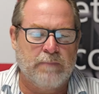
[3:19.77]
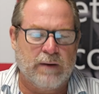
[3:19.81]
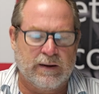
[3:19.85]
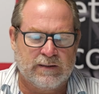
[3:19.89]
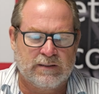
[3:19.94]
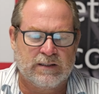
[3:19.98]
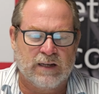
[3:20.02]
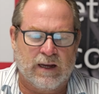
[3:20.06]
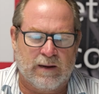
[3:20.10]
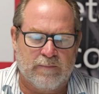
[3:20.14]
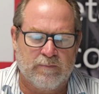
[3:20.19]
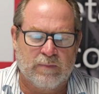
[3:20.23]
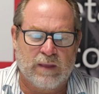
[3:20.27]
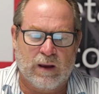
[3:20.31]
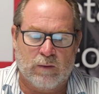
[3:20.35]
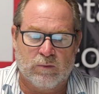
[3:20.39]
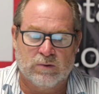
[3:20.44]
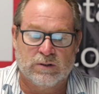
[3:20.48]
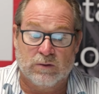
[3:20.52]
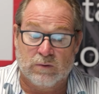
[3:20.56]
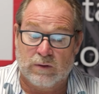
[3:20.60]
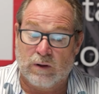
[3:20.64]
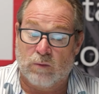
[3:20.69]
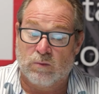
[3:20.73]
but that
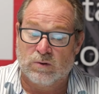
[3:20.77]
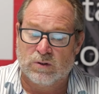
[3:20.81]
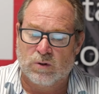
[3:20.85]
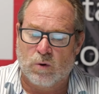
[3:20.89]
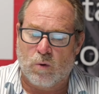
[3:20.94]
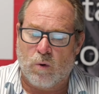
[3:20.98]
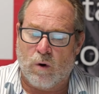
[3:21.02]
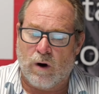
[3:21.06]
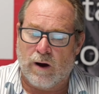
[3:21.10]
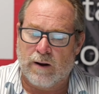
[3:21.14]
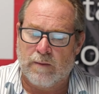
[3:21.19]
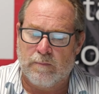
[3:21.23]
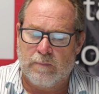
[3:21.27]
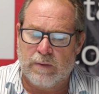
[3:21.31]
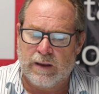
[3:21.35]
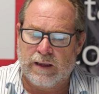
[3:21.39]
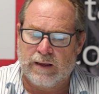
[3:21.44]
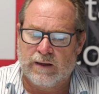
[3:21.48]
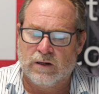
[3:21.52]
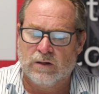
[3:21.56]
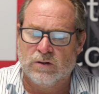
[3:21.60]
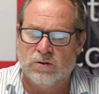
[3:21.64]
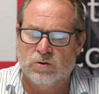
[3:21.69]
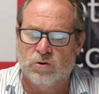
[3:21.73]
was quite a
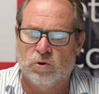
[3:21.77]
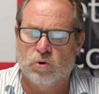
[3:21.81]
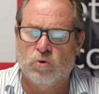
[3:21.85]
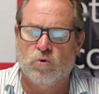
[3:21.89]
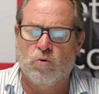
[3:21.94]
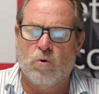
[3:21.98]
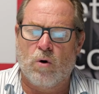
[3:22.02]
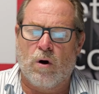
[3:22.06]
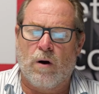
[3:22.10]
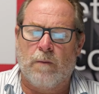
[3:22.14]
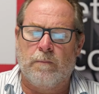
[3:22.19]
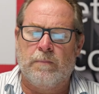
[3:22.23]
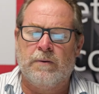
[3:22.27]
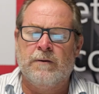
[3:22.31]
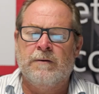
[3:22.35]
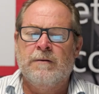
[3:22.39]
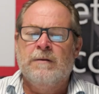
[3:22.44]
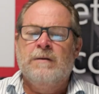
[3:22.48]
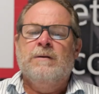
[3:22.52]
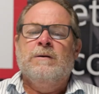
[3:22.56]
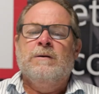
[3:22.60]
big drop.